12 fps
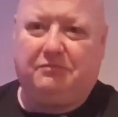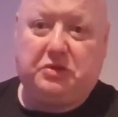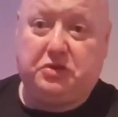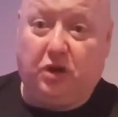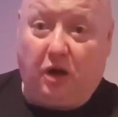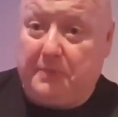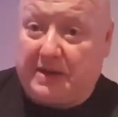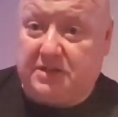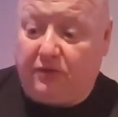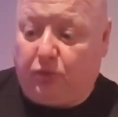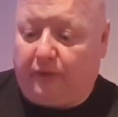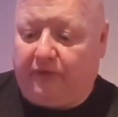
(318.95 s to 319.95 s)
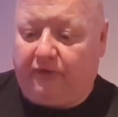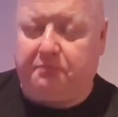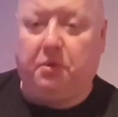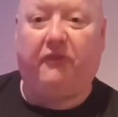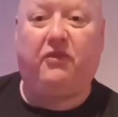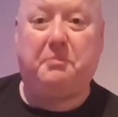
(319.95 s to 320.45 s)
It's not a massive one,
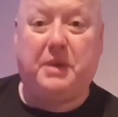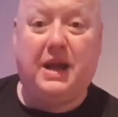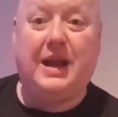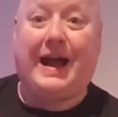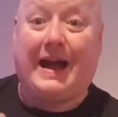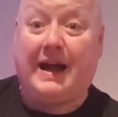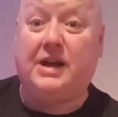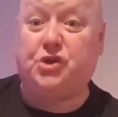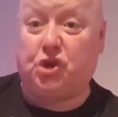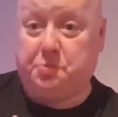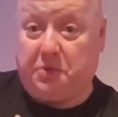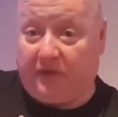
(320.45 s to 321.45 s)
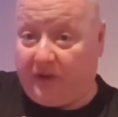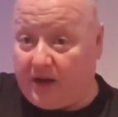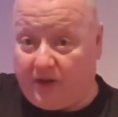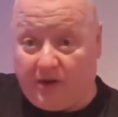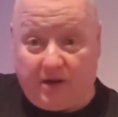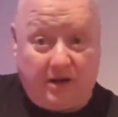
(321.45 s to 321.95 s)
but for me, I just
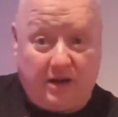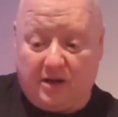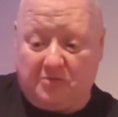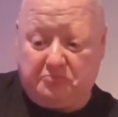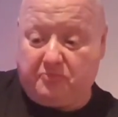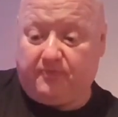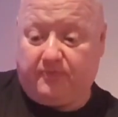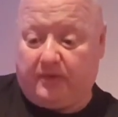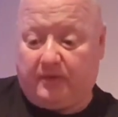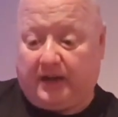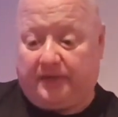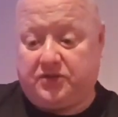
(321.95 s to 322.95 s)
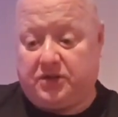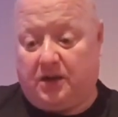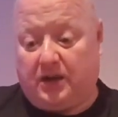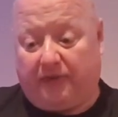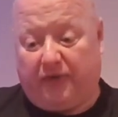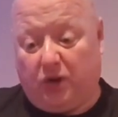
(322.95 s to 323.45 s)
prefer it.
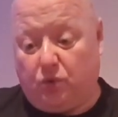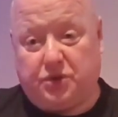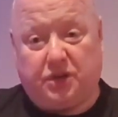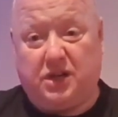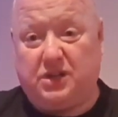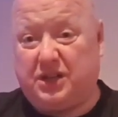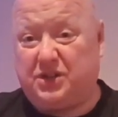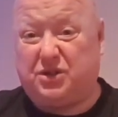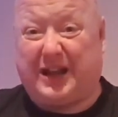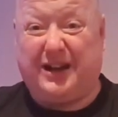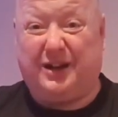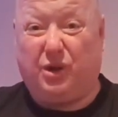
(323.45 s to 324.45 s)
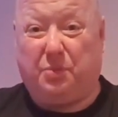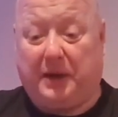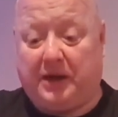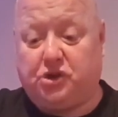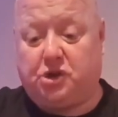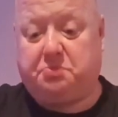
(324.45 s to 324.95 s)
I've used these that stand up.
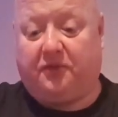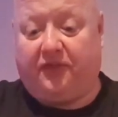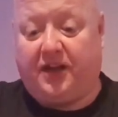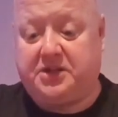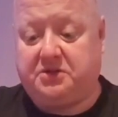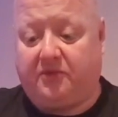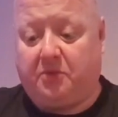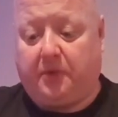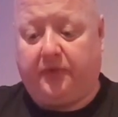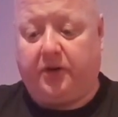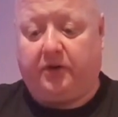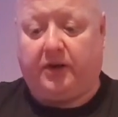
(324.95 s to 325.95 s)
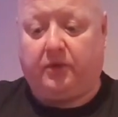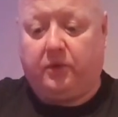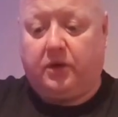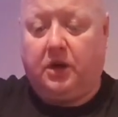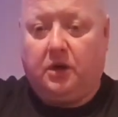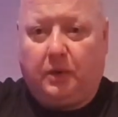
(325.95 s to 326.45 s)
I just prefer to have them on the
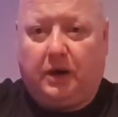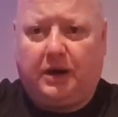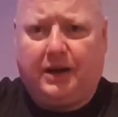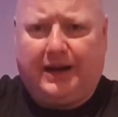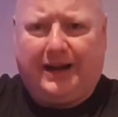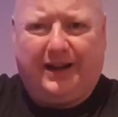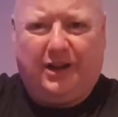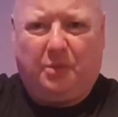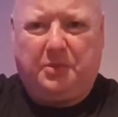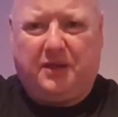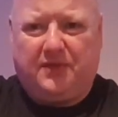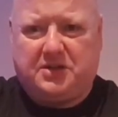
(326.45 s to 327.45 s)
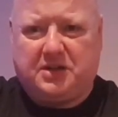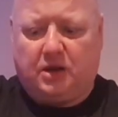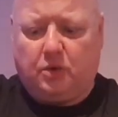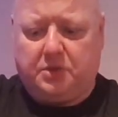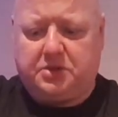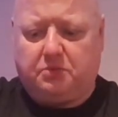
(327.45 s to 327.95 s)
ground where I can get a little bit of a
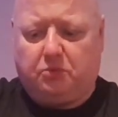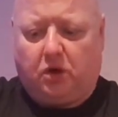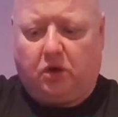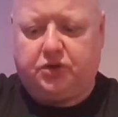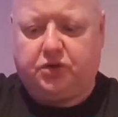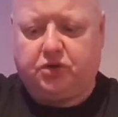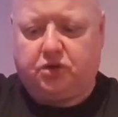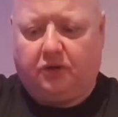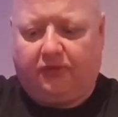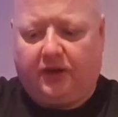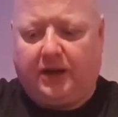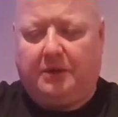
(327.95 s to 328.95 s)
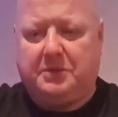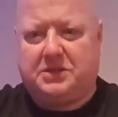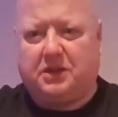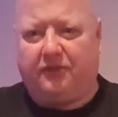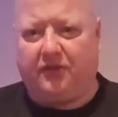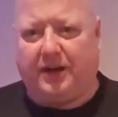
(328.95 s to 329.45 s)
setup with some rocks and stuff and get
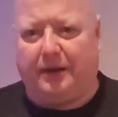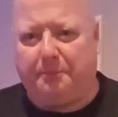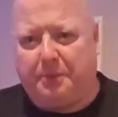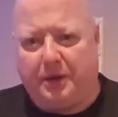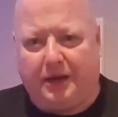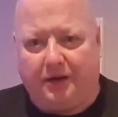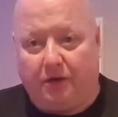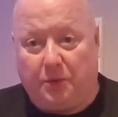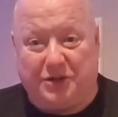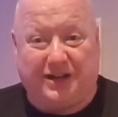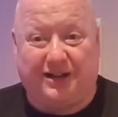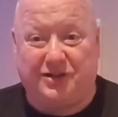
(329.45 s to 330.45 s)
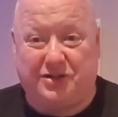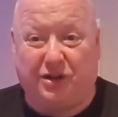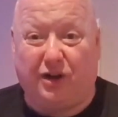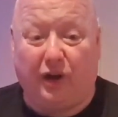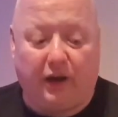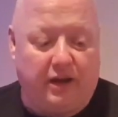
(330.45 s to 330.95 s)
myself a camping area which I can
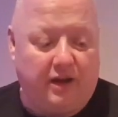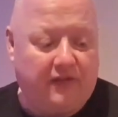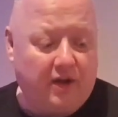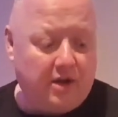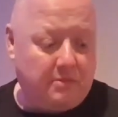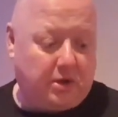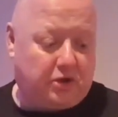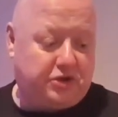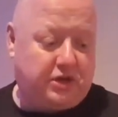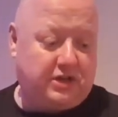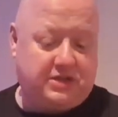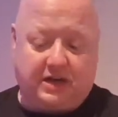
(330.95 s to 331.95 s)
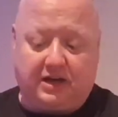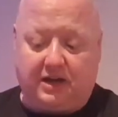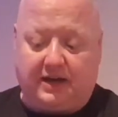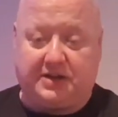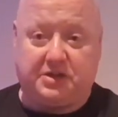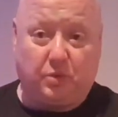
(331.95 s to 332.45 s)
sort of leave, because you can take your
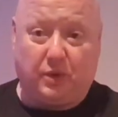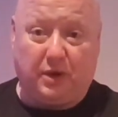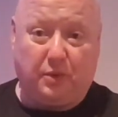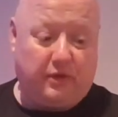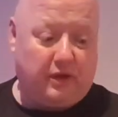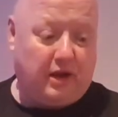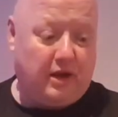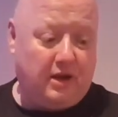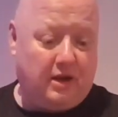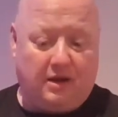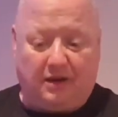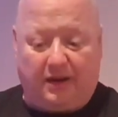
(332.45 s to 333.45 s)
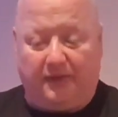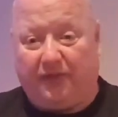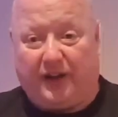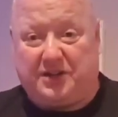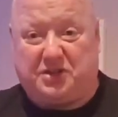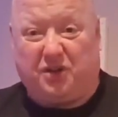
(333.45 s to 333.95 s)
gas away with you, leave
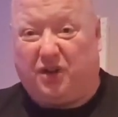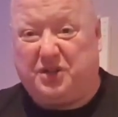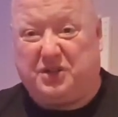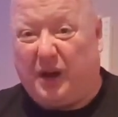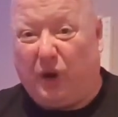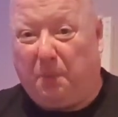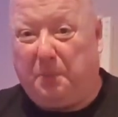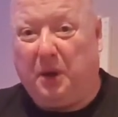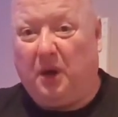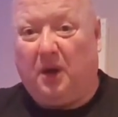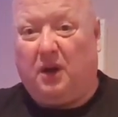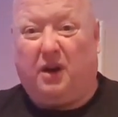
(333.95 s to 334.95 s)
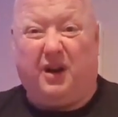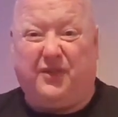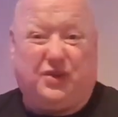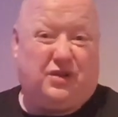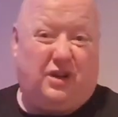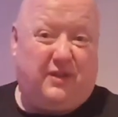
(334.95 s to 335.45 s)
that sort of setup, or even
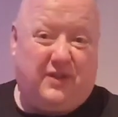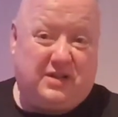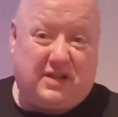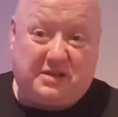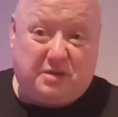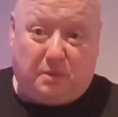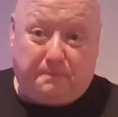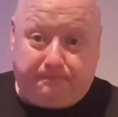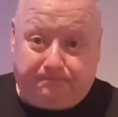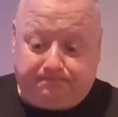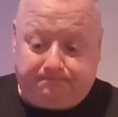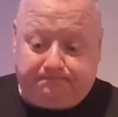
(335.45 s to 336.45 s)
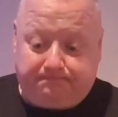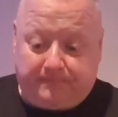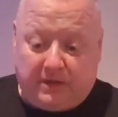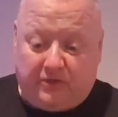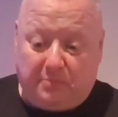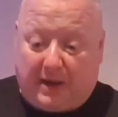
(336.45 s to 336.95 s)
just leave it set up.
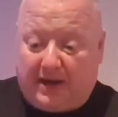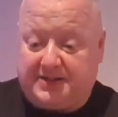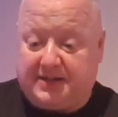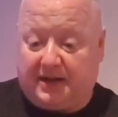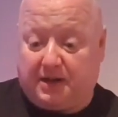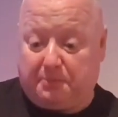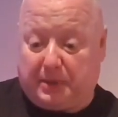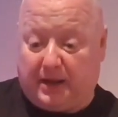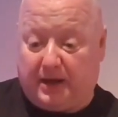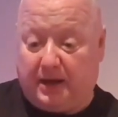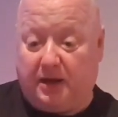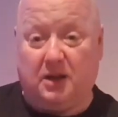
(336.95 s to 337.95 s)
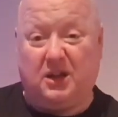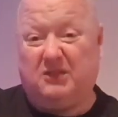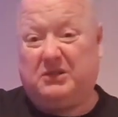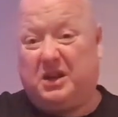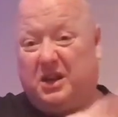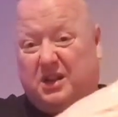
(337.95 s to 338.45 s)
If you buy a second burner,
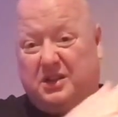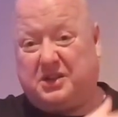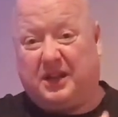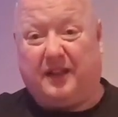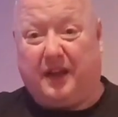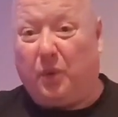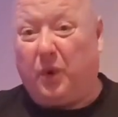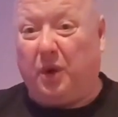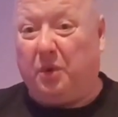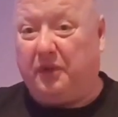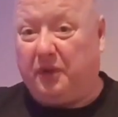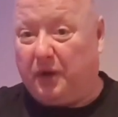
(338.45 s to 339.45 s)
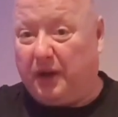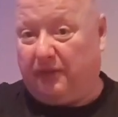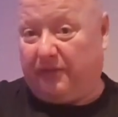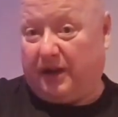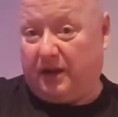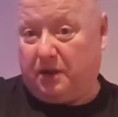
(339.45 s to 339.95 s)
then you can take that away with you and leave
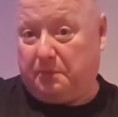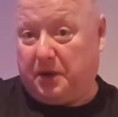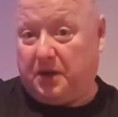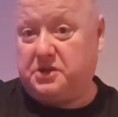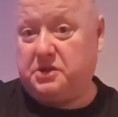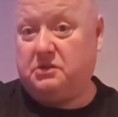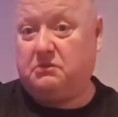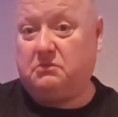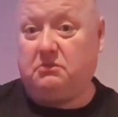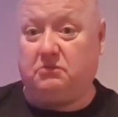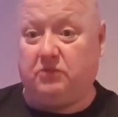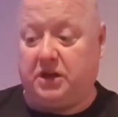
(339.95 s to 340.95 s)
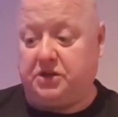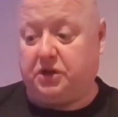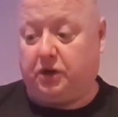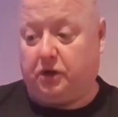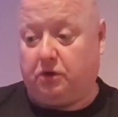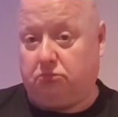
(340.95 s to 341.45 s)
that in your base, ready to
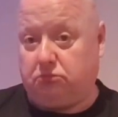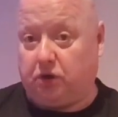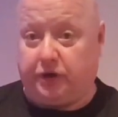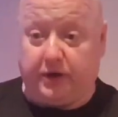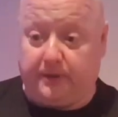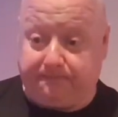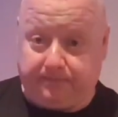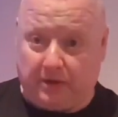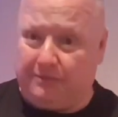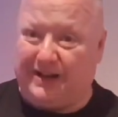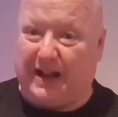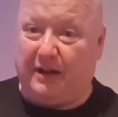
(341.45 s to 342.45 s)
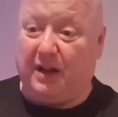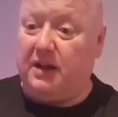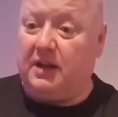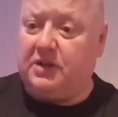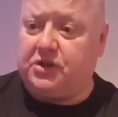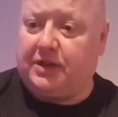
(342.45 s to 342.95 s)
go. Okay. Again,
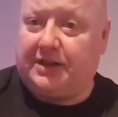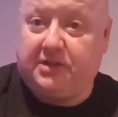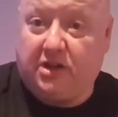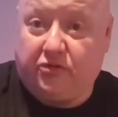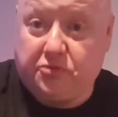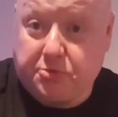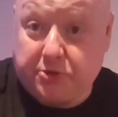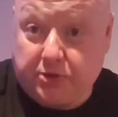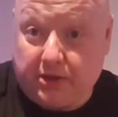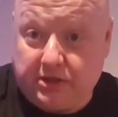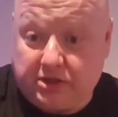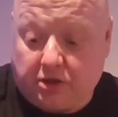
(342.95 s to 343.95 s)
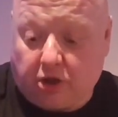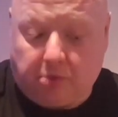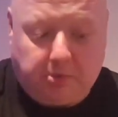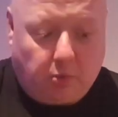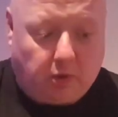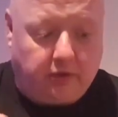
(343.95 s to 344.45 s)
so that's the difference between this
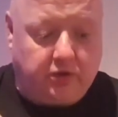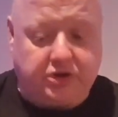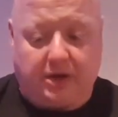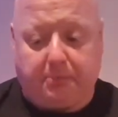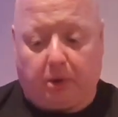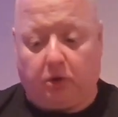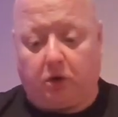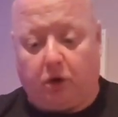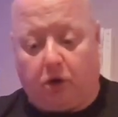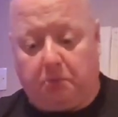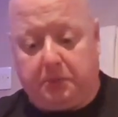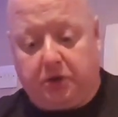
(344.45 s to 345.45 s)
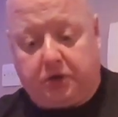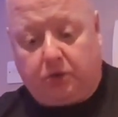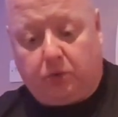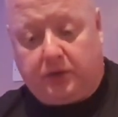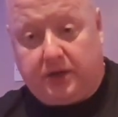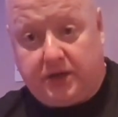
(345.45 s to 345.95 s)
Coleman one and the Jetboil. Coleman
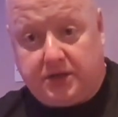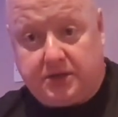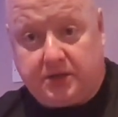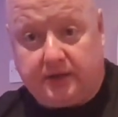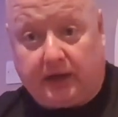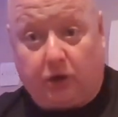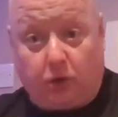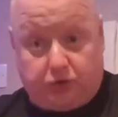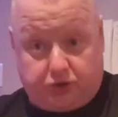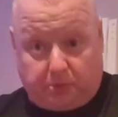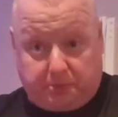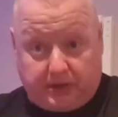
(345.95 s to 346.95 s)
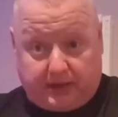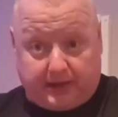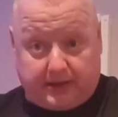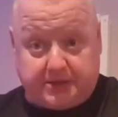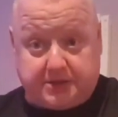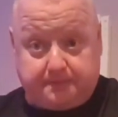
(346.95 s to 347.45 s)
do these that go on top of the
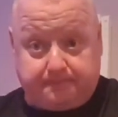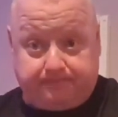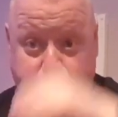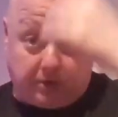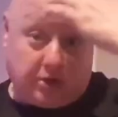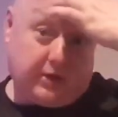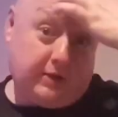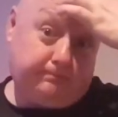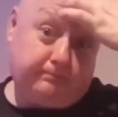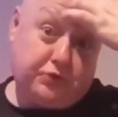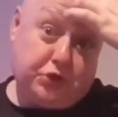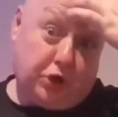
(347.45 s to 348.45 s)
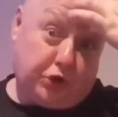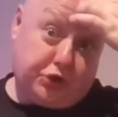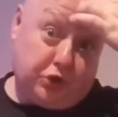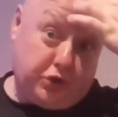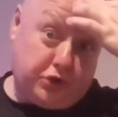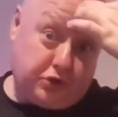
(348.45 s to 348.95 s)
cans. All right, it's your
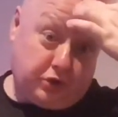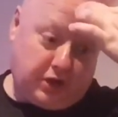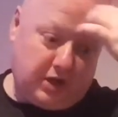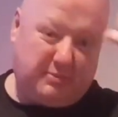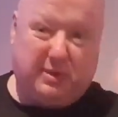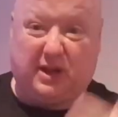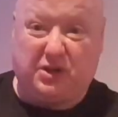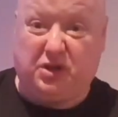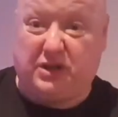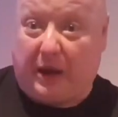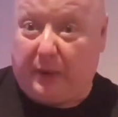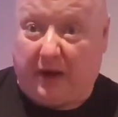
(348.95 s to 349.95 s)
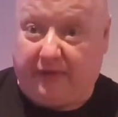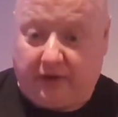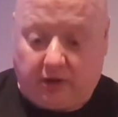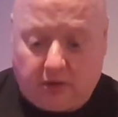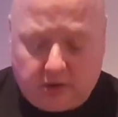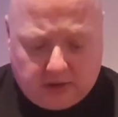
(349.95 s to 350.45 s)
choice. Okay, but that's just how I
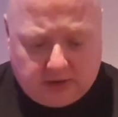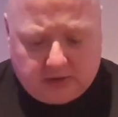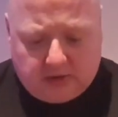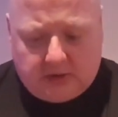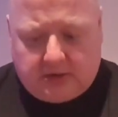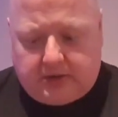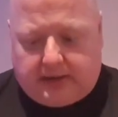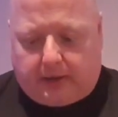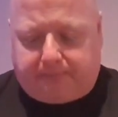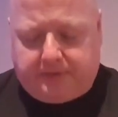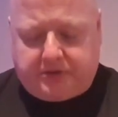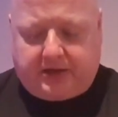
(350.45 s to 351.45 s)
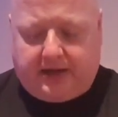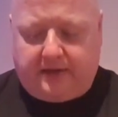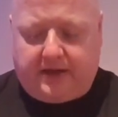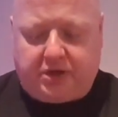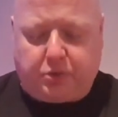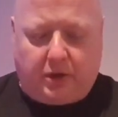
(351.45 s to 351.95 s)
feel. Now, to get
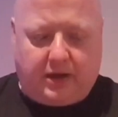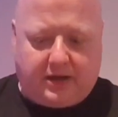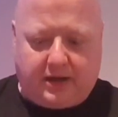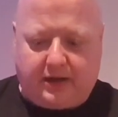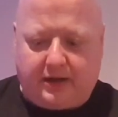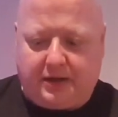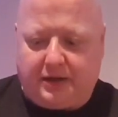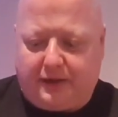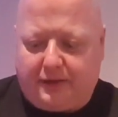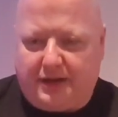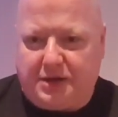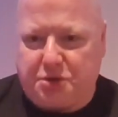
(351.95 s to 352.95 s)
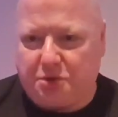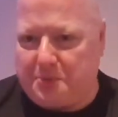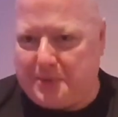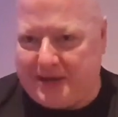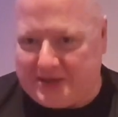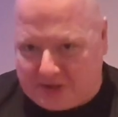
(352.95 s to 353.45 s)
these working, and these are
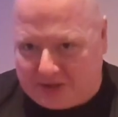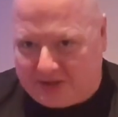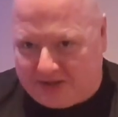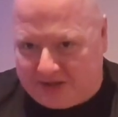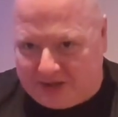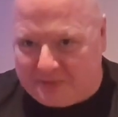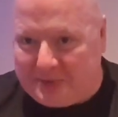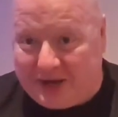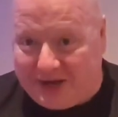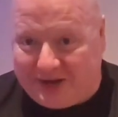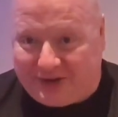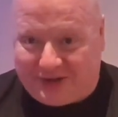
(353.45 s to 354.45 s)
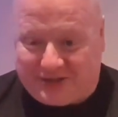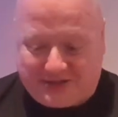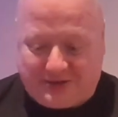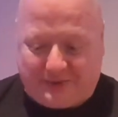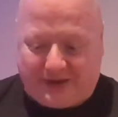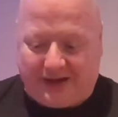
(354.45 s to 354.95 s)
amazing, and in a minute you're going to
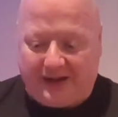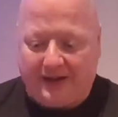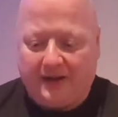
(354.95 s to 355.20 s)
see why.